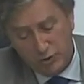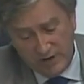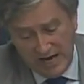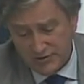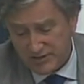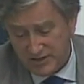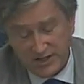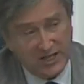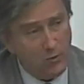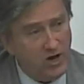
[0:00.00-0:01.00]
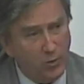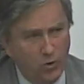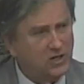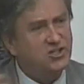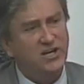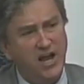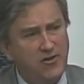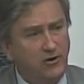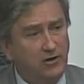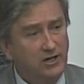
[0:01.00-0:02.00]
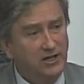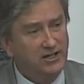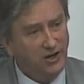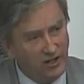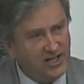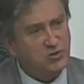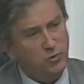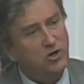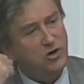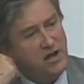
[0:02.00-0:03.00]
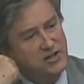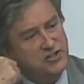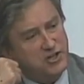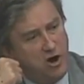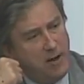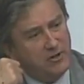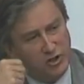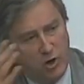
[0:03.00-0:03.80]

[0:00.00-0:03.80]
who now says that they want to work together, let's work on this commonly.